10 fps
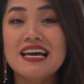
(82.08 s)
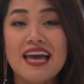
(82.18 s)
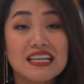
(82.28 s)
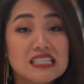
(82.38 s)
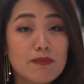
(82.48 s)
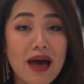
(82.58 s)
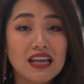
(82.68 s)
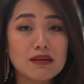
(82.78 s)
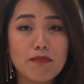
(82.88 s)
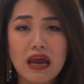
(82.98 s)
In
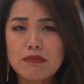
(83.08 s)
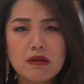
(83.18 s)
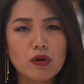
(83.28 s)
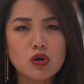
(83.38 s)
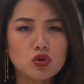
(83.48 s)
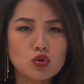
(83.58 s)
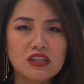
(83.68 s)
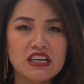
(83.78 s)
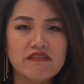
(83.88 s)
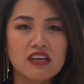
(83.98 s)
Tibet, many people used to
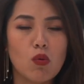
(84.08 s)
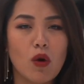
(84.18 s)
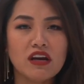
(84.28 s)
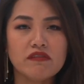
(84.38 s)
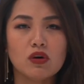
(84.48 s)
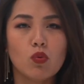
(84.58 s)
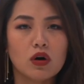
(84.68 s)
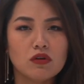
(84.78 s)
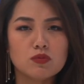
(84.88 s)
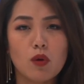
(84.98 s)
live in one of the
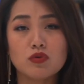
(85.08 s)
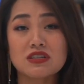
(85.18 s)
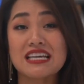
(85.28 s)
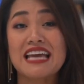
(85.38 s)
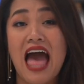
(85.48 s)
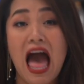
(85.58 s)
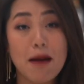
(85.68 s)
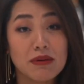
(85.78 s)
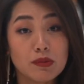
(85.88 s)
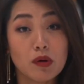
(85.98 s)
world's most
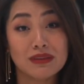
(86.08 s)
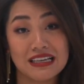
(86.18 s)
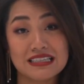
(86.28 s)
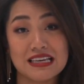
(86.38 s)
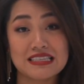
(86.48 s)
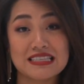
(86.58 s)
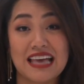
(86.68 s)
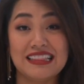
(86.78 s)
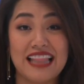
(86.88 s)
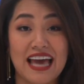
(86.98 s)
inhabitable places
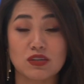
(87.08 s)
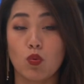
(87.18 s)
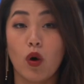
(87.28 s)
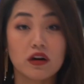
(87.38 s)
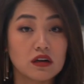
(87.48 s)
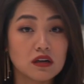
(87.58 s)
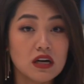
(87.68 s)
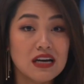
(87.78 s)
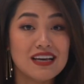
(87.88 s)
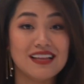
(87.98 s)
that lacked water,
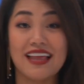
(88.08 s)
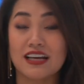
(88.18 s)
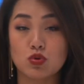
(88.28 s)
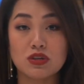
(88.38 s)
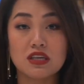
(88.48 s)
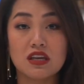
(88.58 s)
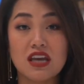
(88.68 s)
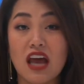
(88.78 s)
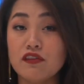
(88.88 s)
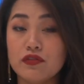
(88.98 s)
electricity,
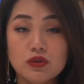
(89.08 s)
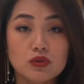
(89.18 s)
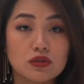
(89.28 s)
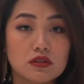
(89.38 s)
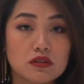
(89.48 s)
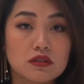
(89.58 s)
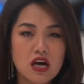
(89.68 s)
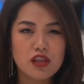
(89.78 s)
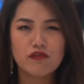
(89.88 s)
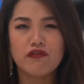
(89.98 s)
and food.
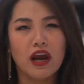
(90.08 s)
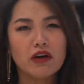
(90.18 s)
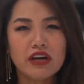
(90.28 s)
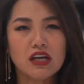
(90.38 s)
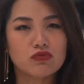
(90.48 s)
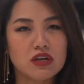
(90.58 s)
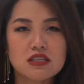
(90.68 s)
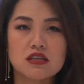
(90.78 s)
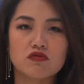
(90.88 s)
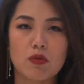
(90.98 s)
The varying
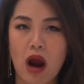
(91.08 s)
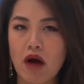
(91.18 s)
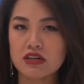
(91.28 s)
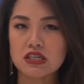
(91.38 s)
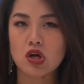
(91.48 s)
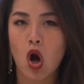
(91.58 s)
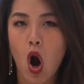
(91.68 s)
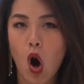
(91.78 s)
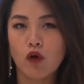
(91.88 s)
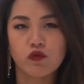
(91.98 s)
reasons for poverty
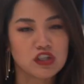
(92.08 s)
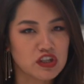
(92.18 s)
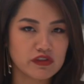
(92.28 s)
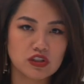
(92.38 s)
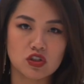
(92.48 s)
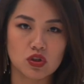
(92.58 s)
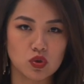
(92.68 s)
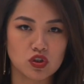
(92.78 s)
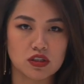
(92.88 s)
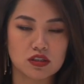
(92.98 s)
call for different
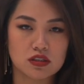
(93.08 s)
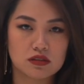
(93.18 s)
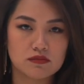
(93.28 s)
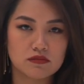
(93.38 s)
solutions.